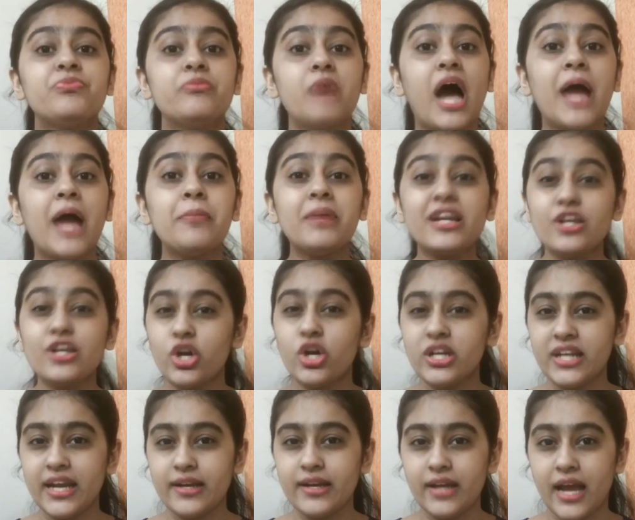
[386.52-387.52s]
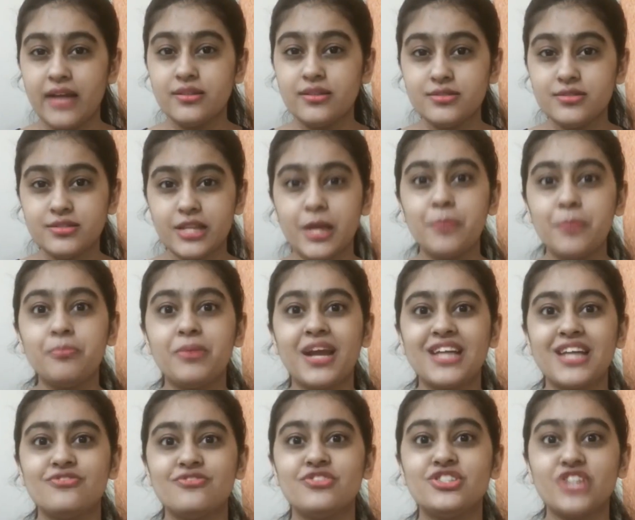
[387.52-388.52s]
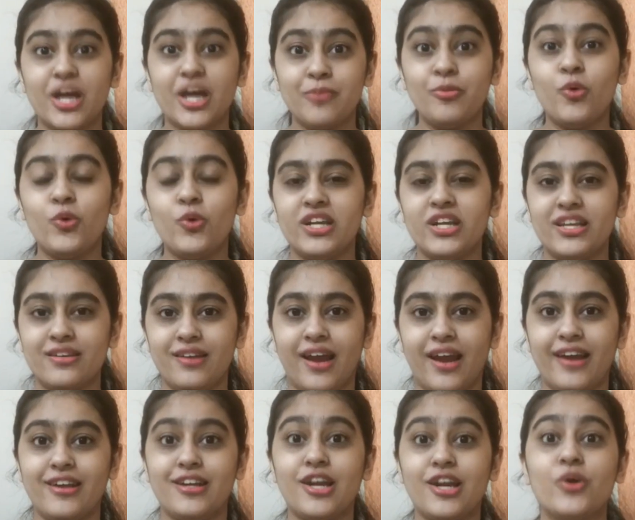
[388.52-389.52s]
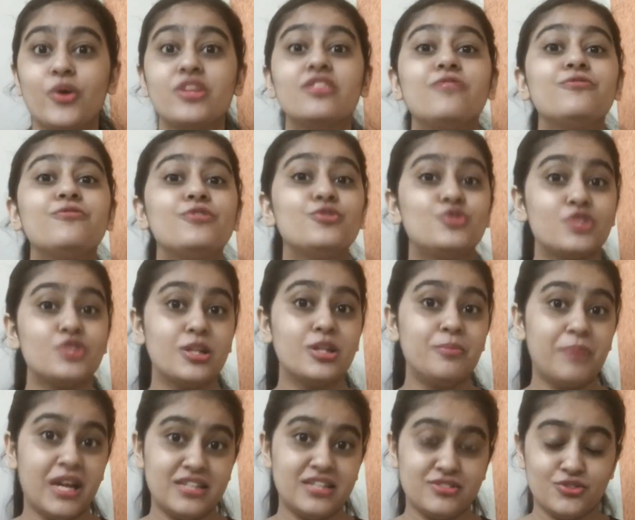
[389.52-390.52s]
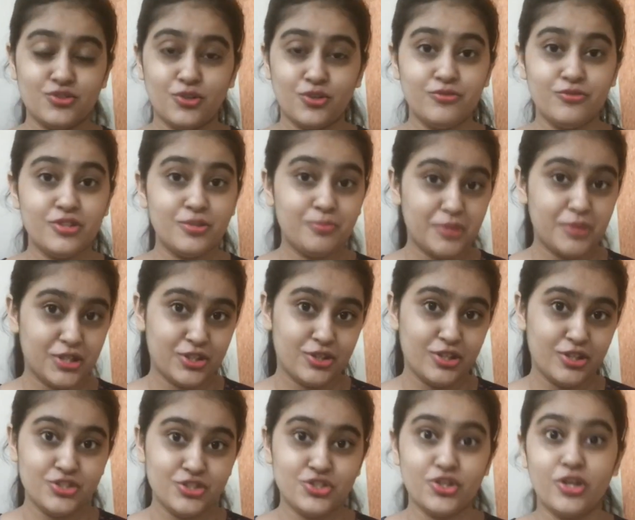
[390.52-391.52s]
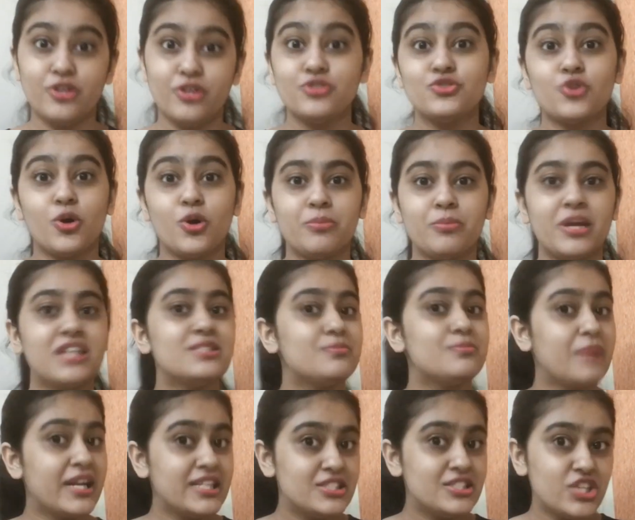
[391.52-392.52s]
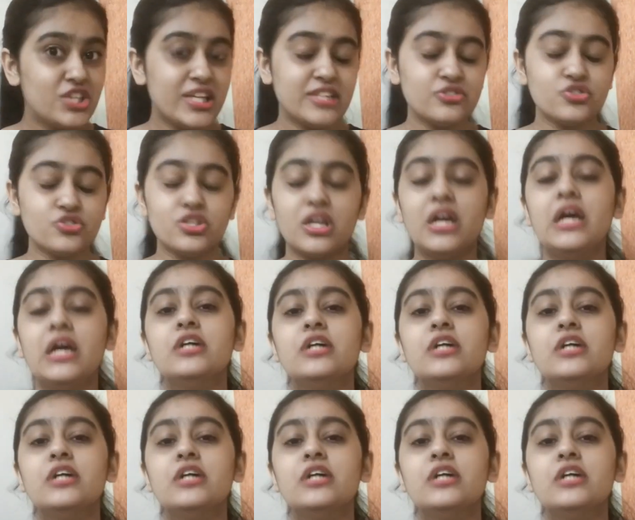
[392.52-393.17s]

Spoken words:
I might not get at the same price which I am holding right now. In the future, the prices of the particular stock price might change.